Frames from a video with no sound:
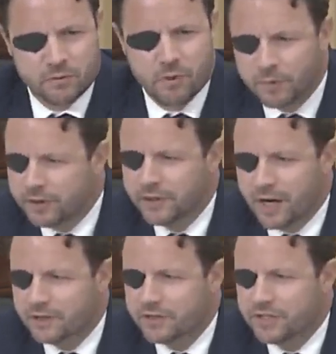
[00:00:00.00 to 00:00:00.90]
What would the
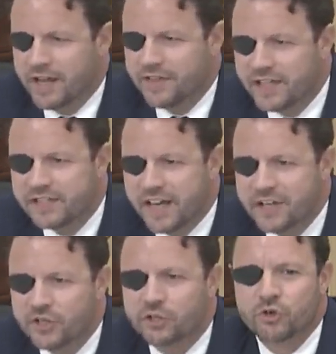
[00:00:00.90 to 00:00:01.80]
doctor say? They'd
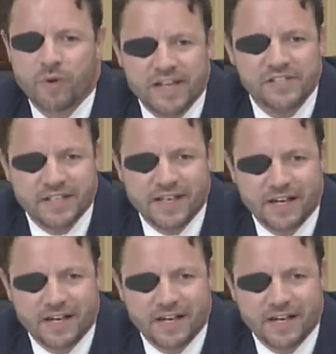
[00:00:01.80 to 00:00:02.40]
say, you're crazy,